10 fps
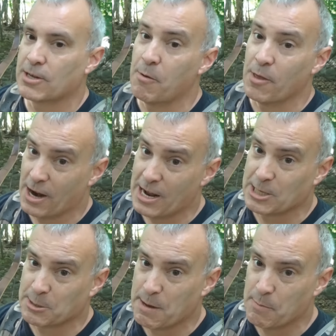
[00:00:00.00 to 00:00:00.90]
some of the
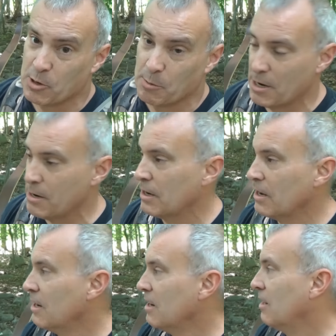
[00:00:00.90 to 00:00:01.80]
nicest people you meet.
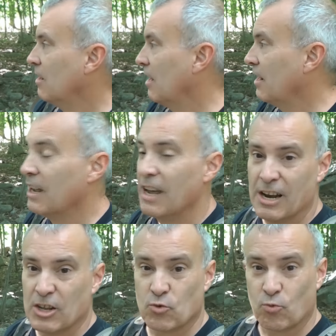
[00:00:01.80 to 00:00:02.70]
All right,
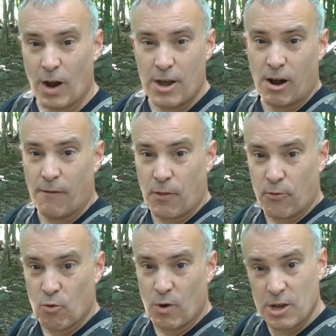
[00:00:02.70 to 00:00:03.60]
and it's right off the
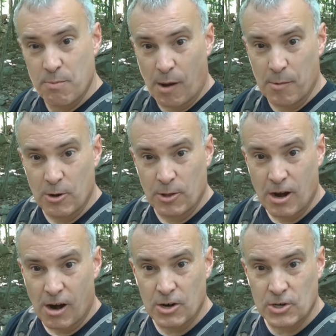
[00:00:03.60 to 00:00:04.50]
throughway. You probably hear the
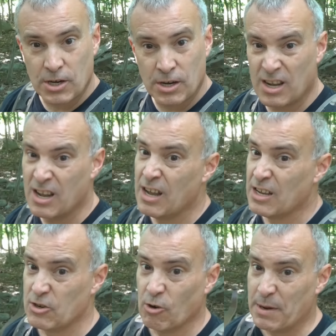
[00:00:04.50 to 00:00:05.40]
cars.
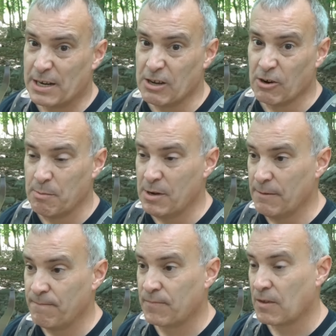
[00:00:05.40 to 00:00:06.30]
It's no big deal to me.
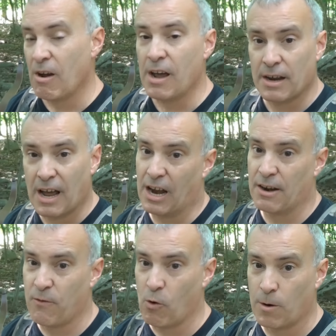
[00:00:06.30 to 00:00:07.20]
All right, on to
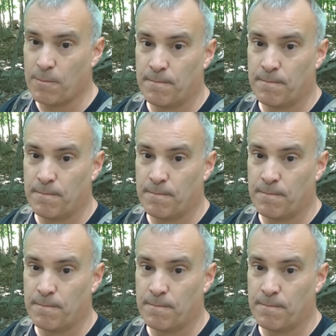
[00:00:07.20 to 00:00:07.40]
four.